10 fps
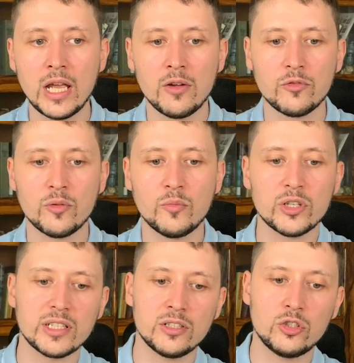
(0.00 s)
from
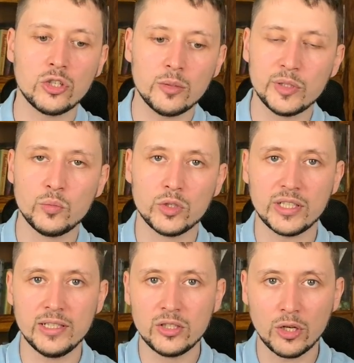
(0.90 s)
what a German would
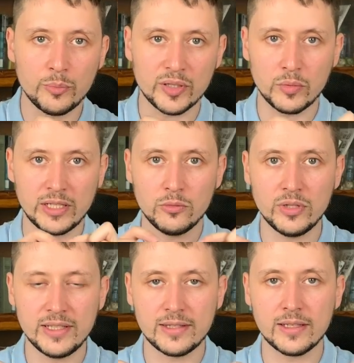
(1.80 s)
interpret when he
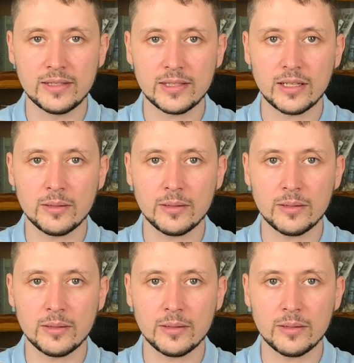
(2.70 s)
reads this,